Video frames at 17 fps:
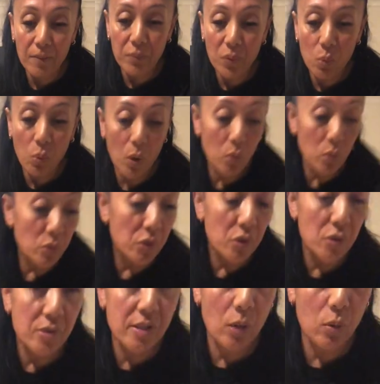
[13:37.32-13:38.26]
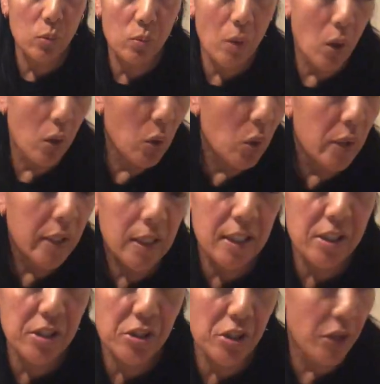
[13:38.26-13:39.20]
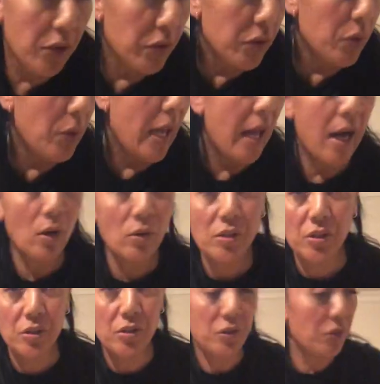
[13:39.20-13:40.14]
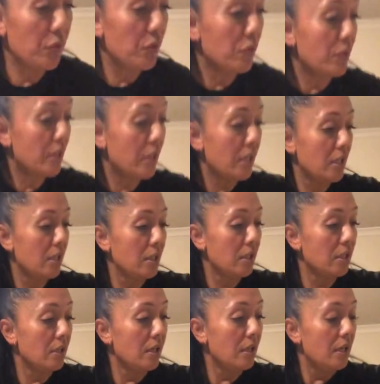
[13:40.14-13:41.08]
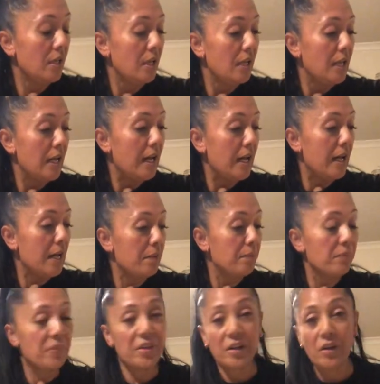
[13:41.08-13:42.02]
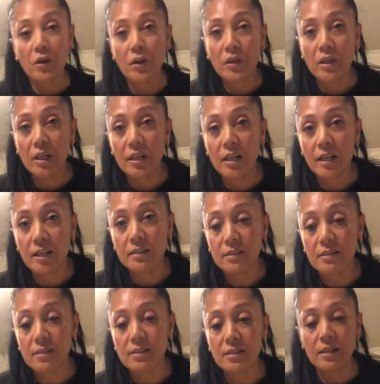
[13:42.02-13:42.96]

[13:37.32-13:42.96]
what we'll do is I'll quickly show you how to do the coconut